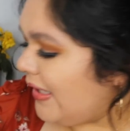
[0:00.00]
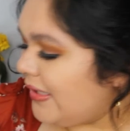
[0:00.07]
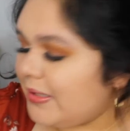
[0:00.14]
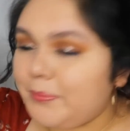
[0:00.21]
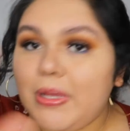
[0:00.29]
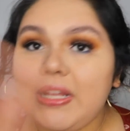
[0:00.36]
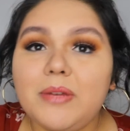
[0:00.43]

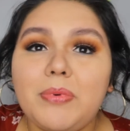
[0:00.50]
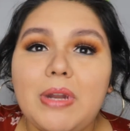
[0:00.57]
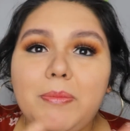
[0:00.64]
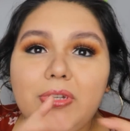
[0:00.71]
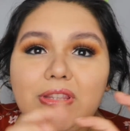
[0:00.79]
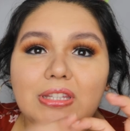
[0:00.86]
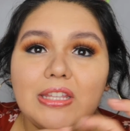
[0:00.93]
The putty
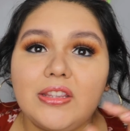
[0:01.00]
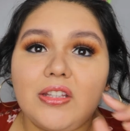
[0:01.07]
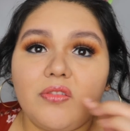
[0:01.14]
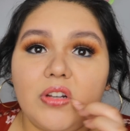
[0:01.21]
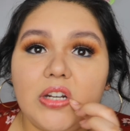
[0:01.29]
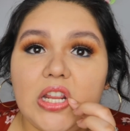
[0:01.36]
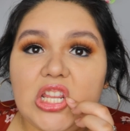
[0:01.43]
primer thing, the
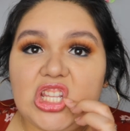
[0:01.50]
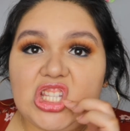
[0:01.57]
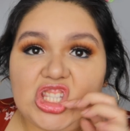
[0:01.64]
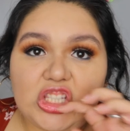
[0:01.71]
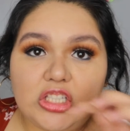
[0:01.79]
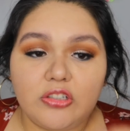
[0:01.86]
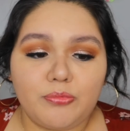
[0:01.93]
one I
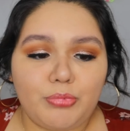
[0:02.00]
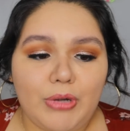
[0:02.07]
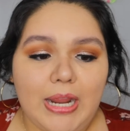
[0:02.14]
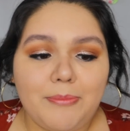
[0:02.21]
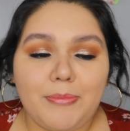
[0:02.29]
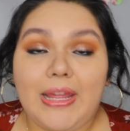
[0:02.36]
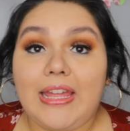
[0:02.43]
used to
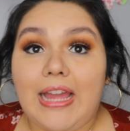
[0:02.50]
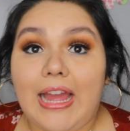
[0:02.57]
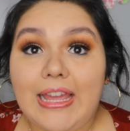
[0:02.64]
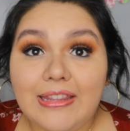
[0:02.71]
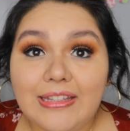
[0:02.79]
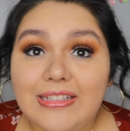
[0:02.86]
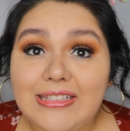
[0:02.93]
prime my
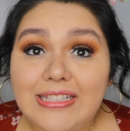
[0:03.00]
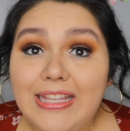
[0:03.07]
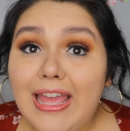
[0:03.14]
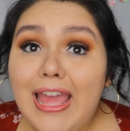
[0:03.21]
eyelids,